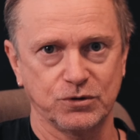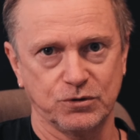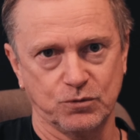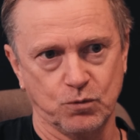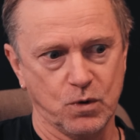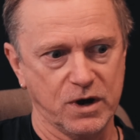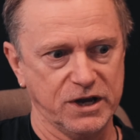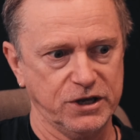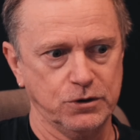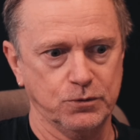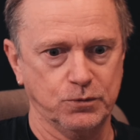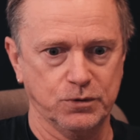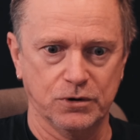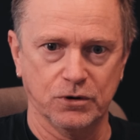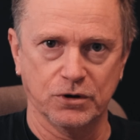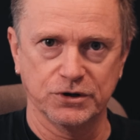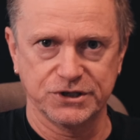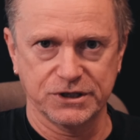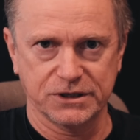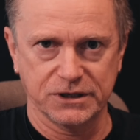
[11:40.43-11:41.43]
the way you would
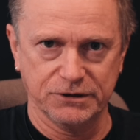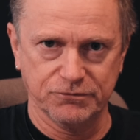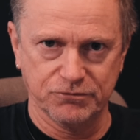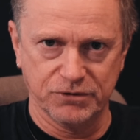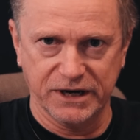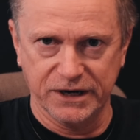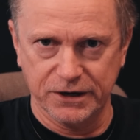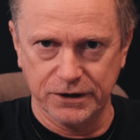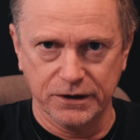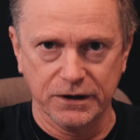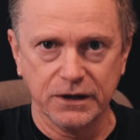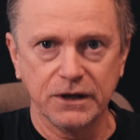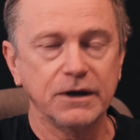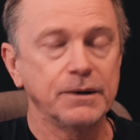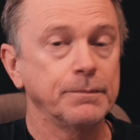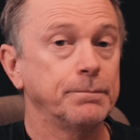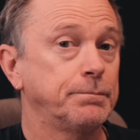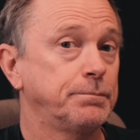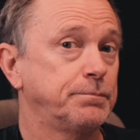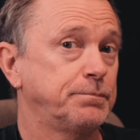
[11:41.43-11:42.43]
logically read it,
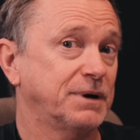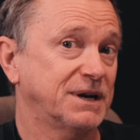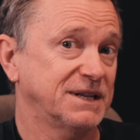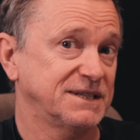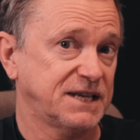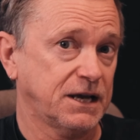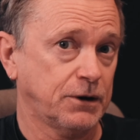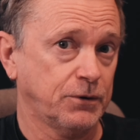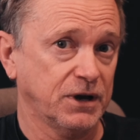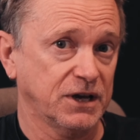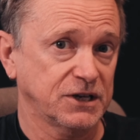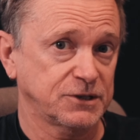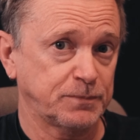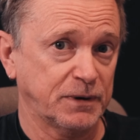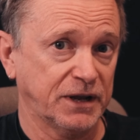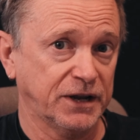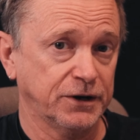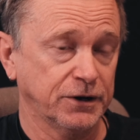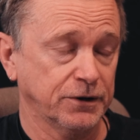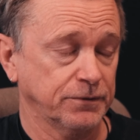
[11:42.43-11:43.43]
but it's how I
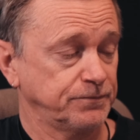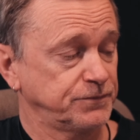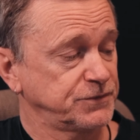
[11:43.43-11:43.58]
explained it.